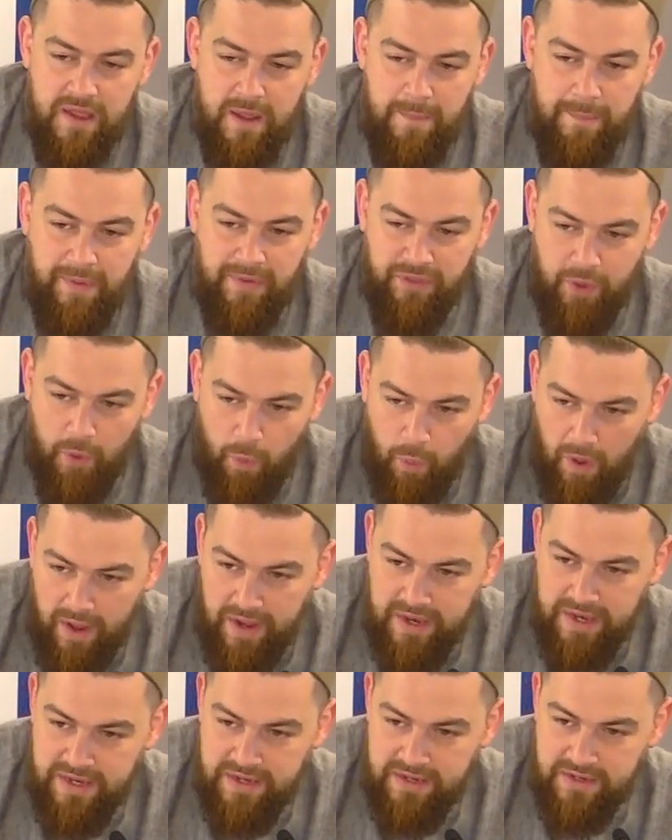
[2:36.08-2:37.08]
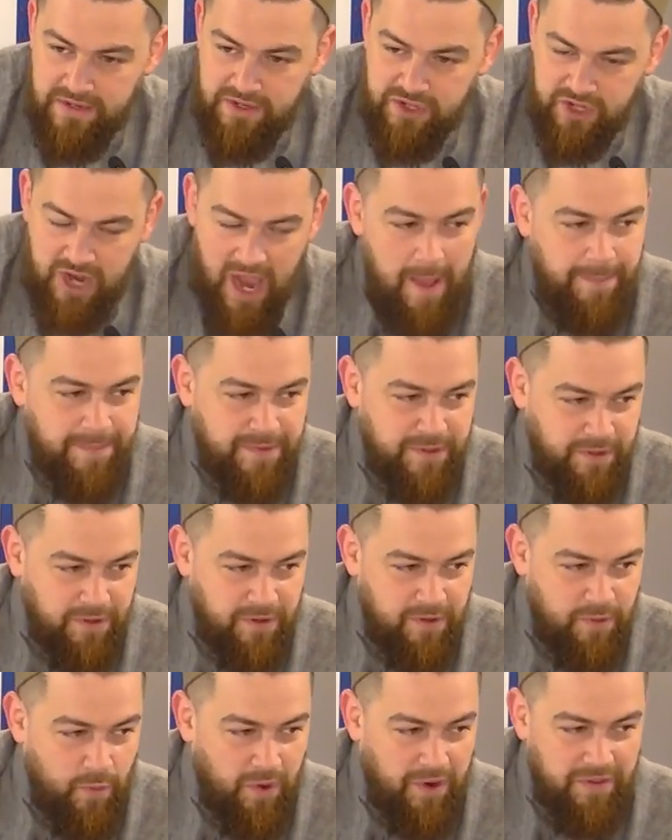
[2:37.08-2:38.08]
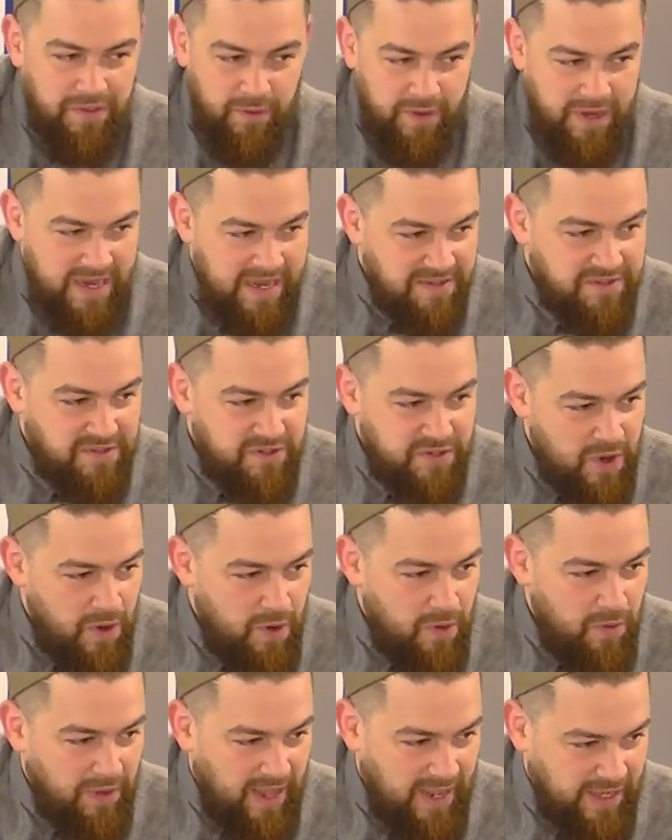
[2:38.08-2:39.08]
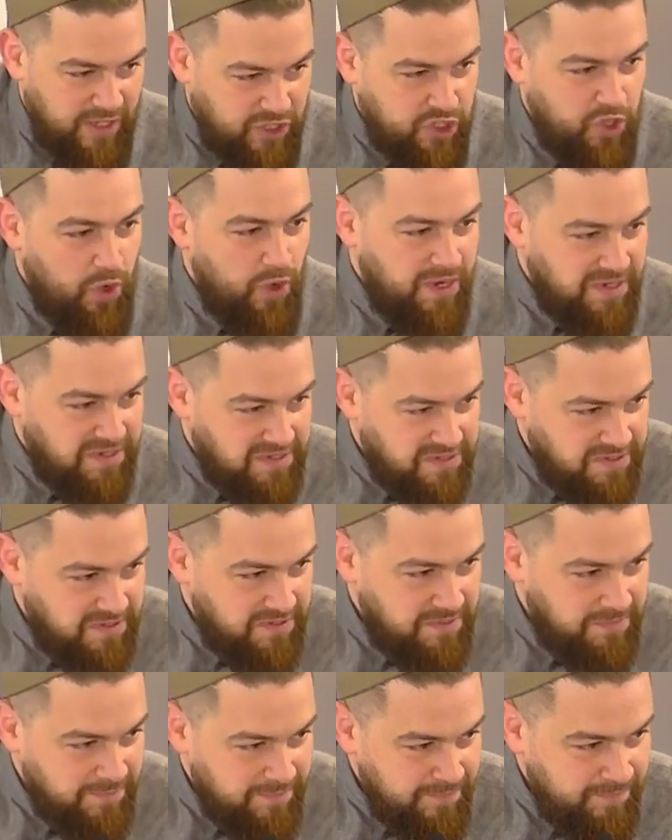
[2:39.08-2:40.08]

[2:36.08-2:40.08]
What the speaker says: But the one chapter where there is no like choice,